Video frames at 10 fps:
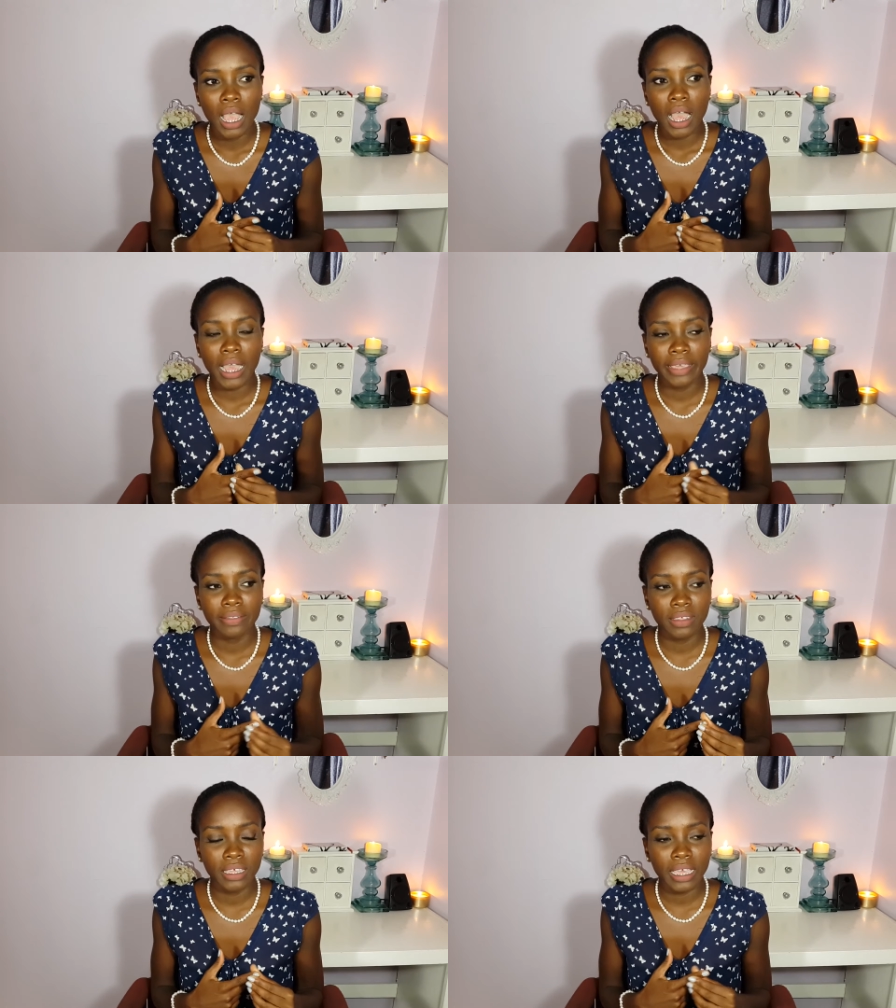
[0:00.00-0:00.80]
I
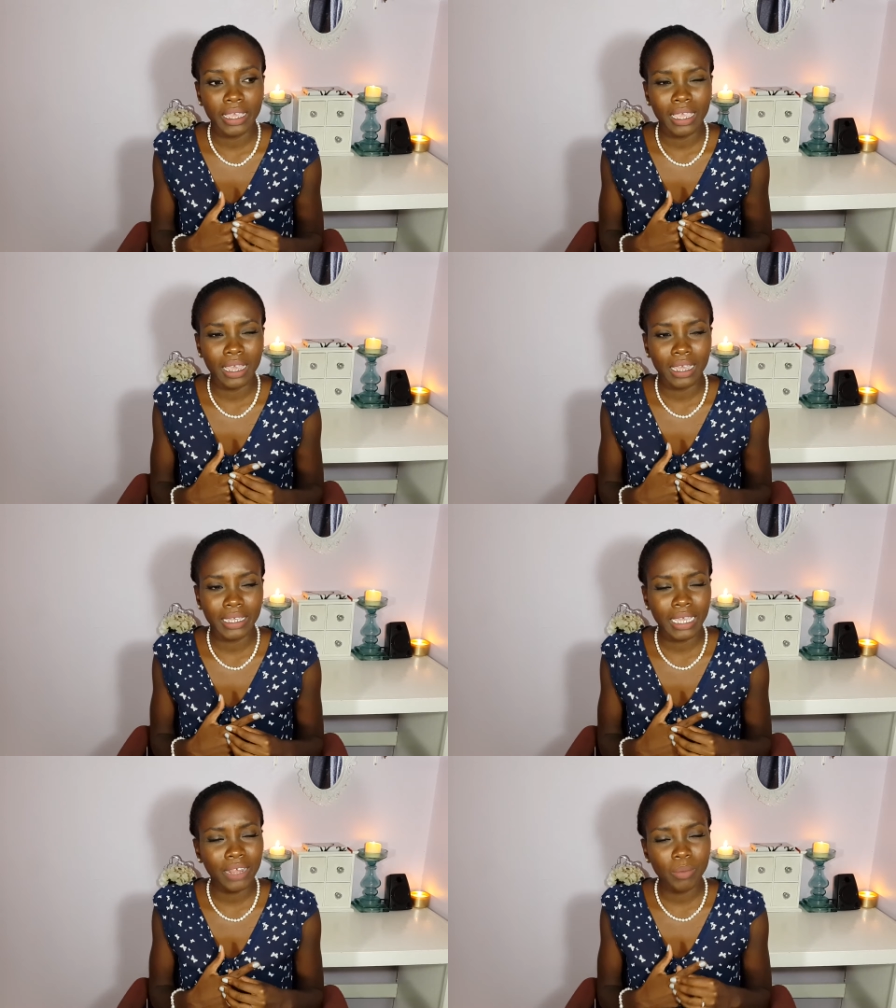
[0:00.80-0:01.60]
think, I
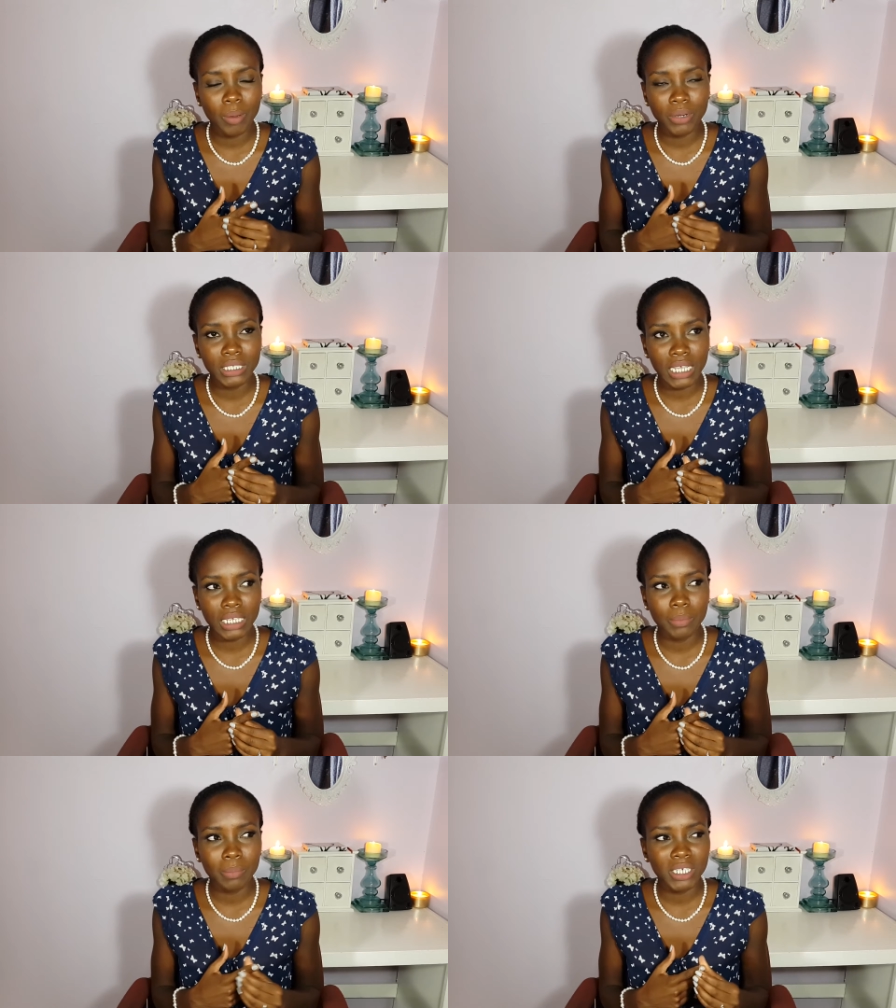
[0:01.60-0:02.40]
can't remember
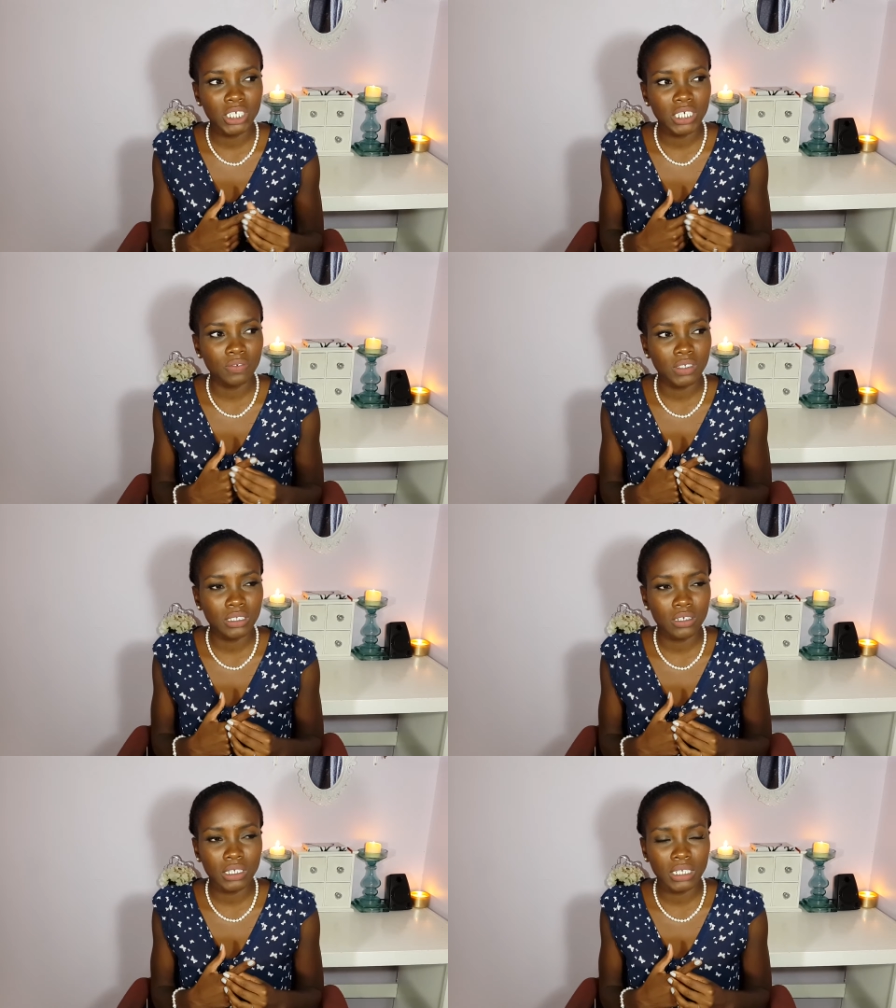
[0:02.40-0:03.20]
exactly, but my shift
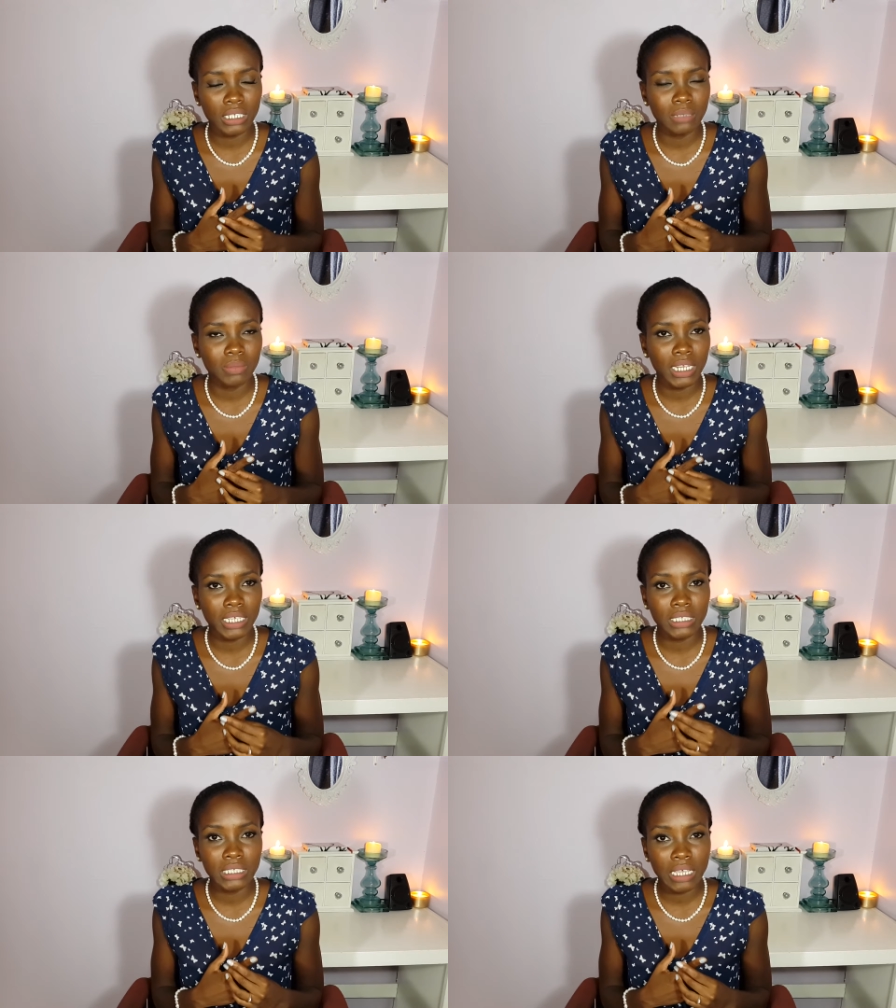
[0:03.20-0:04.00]
started at something
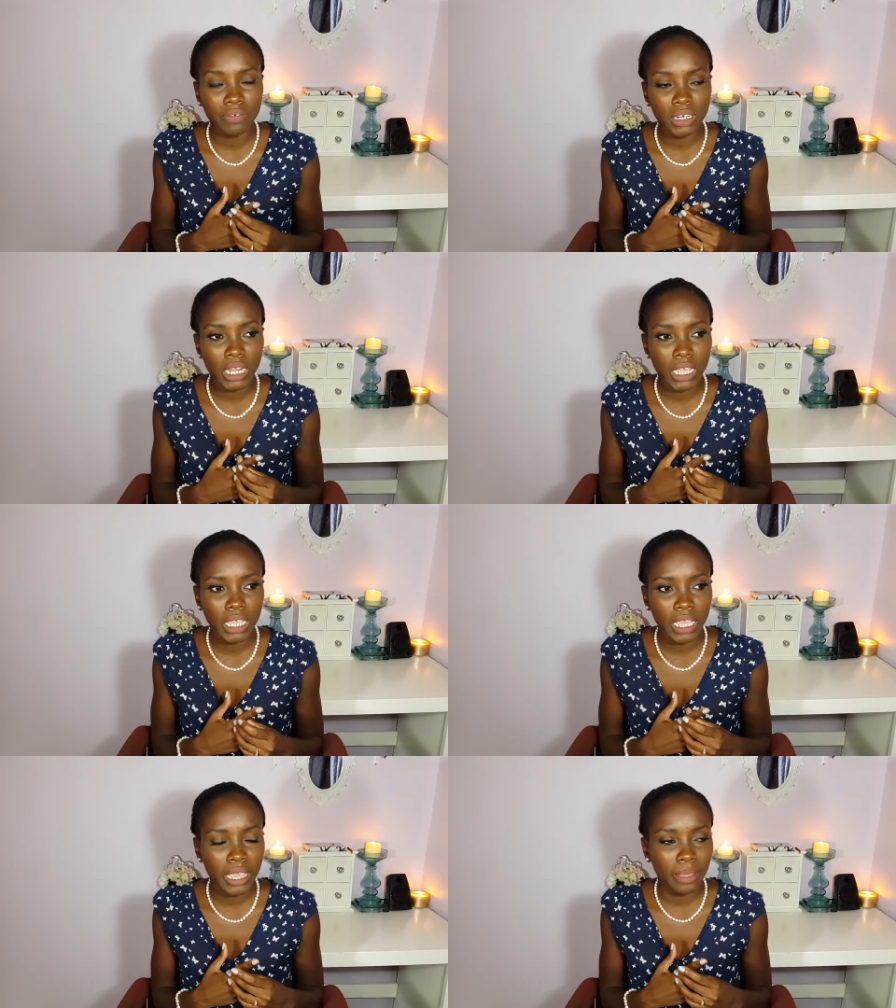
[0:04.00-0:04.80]
like 7
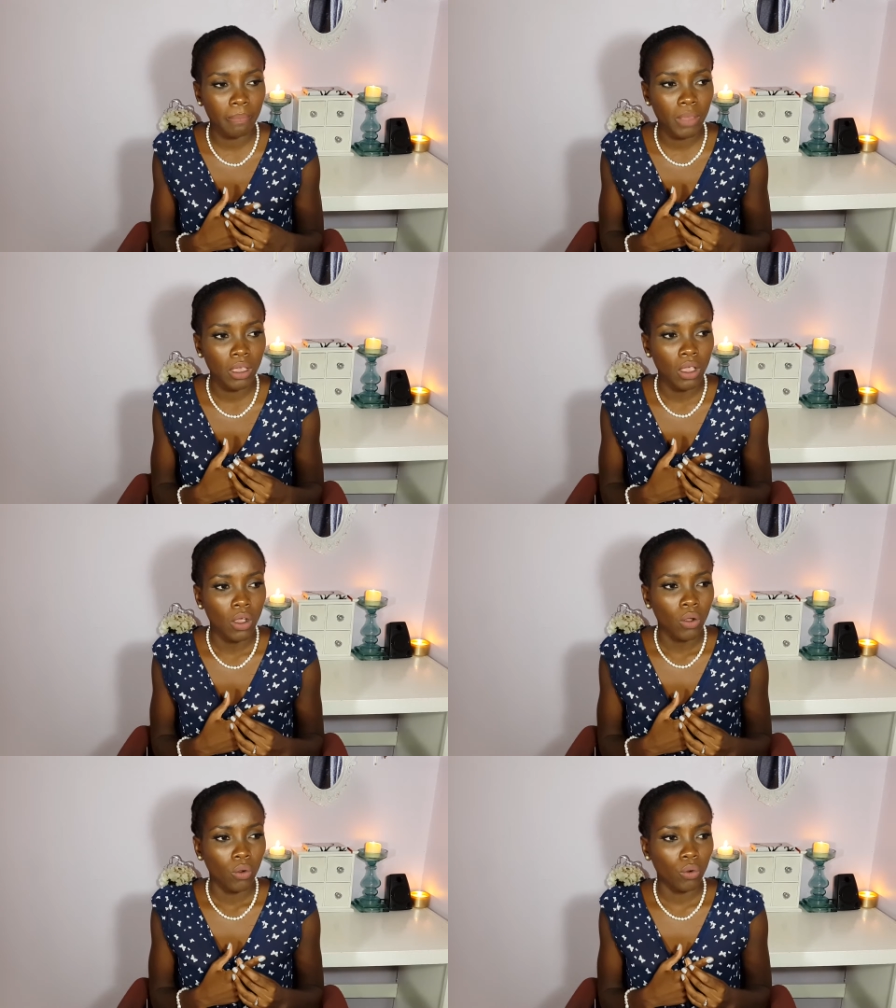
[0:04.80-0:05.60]
a.m.
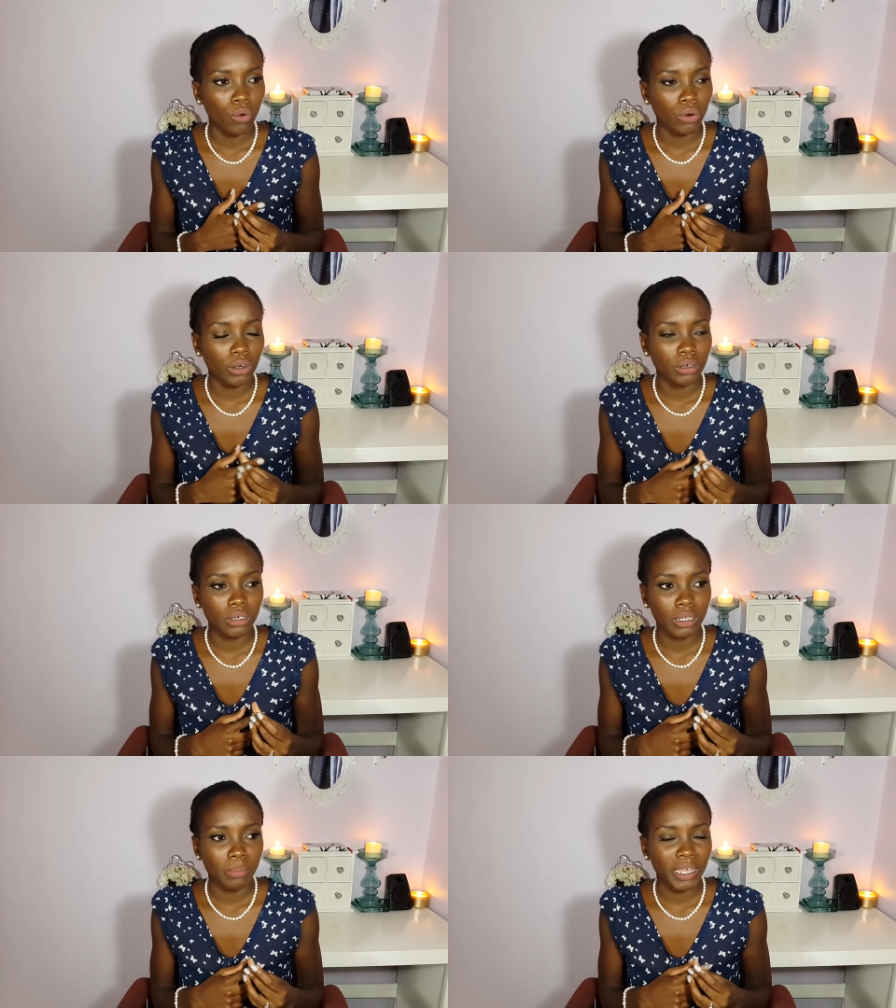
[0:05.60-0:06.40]

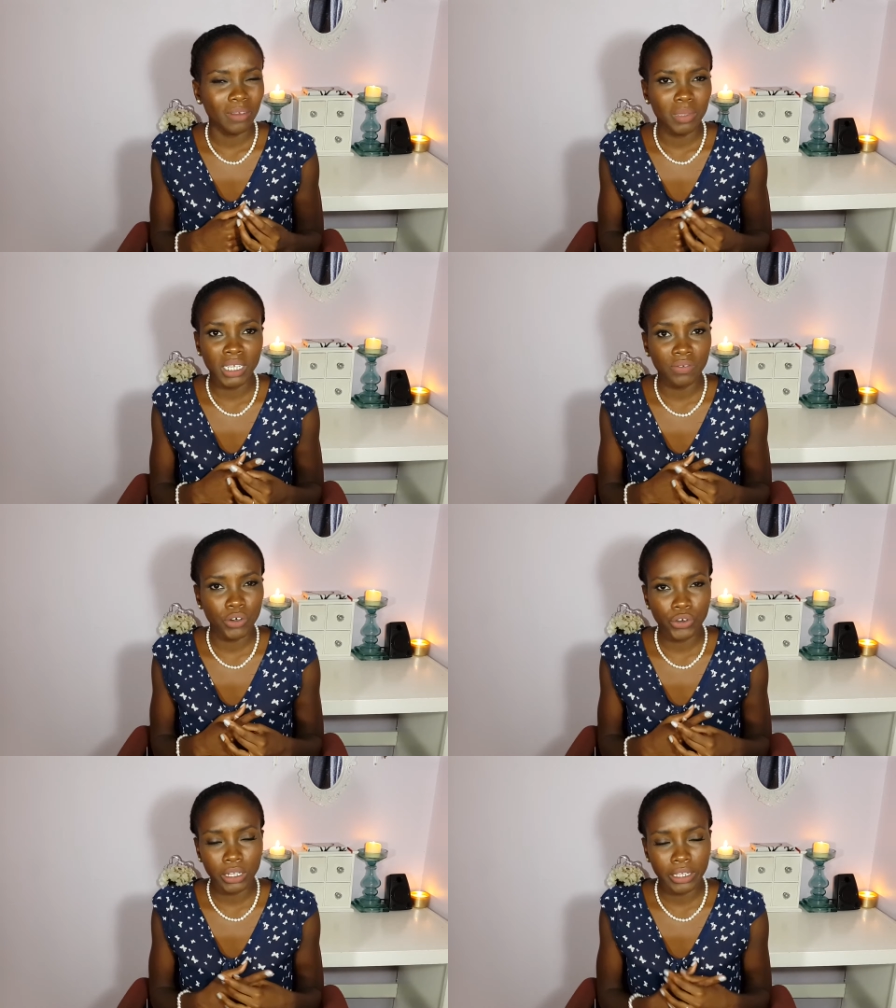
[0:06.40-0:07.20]
or it might have been even
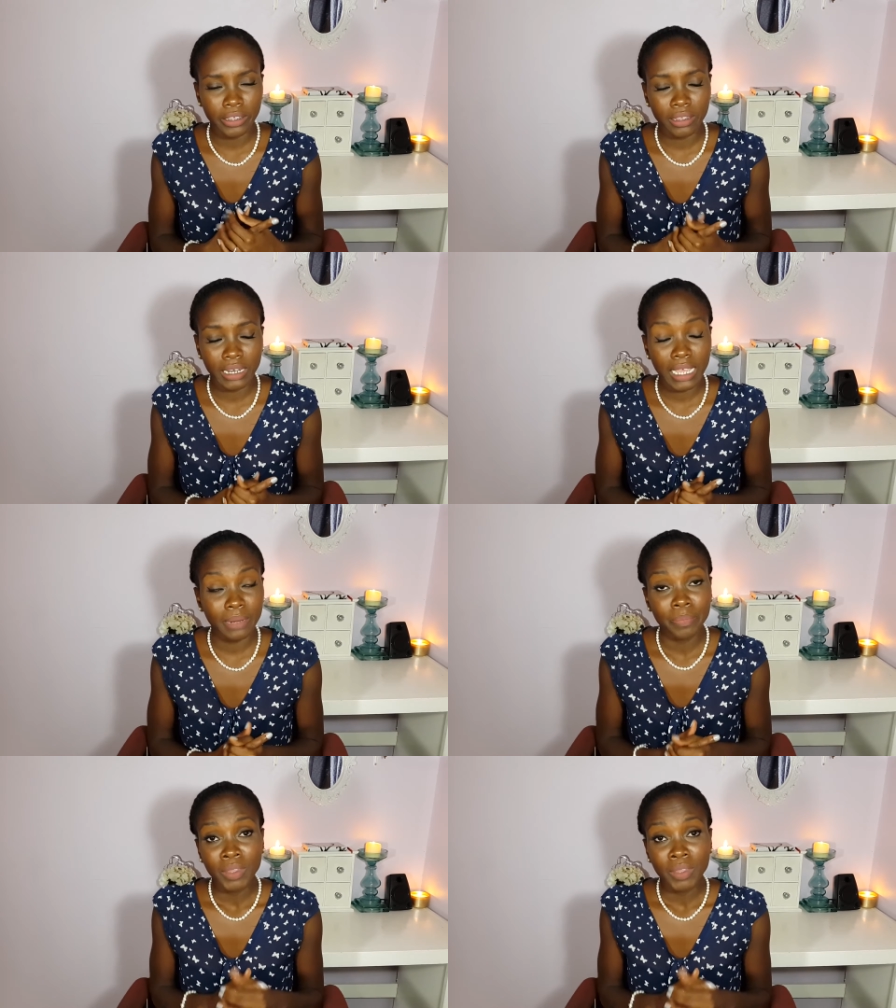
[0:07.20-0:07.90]
earlier than that.